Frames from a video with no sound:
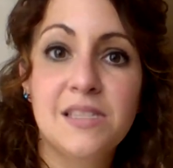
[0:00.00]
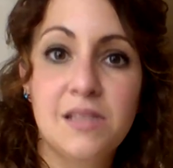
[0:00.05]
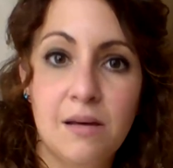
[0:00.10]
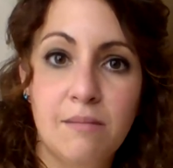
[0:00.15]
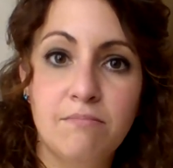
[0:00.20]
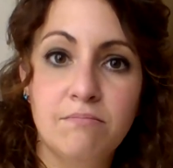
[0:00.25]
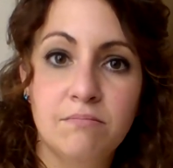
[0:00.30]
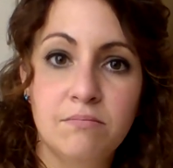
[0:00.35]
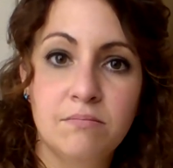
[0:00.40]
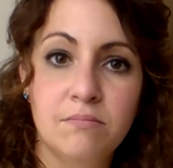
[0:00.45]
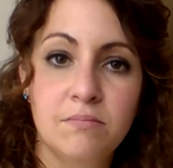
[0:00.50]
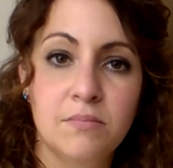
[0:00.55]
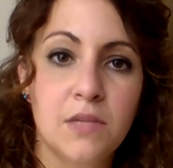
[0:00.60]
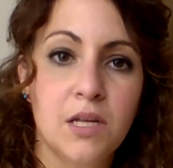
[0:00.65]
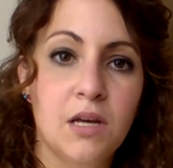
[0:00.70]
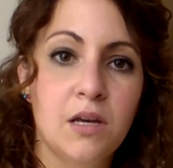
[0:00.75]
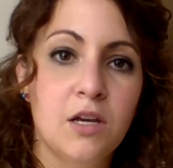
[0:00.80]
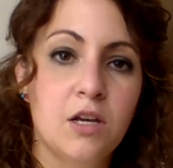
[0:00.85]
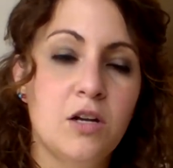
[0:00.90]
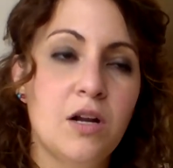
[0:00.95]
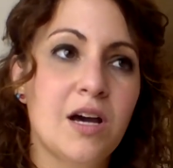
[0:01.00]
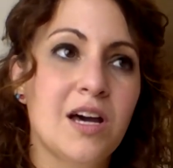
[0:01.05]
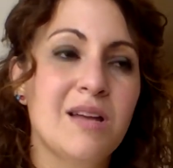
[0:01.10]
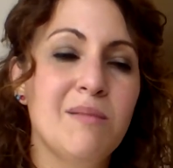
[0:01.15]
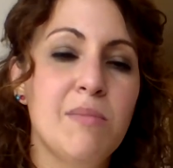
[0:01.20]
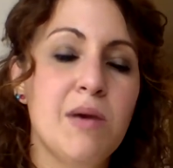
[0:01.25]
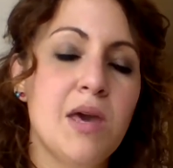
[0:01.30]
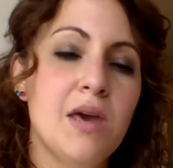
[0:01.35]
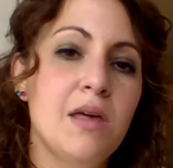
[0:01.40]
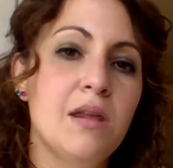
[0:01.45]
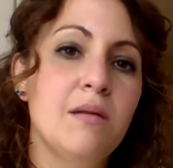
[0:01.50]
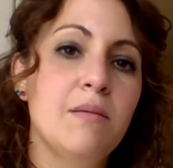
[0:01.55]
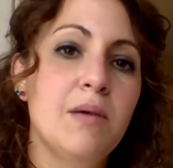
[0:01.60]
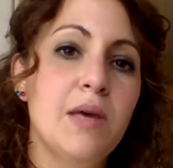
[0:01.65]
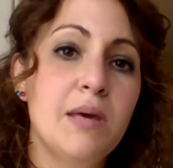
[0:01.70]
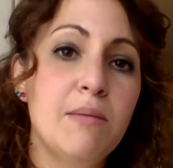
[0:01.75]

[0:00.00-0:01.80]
them. You're not going to be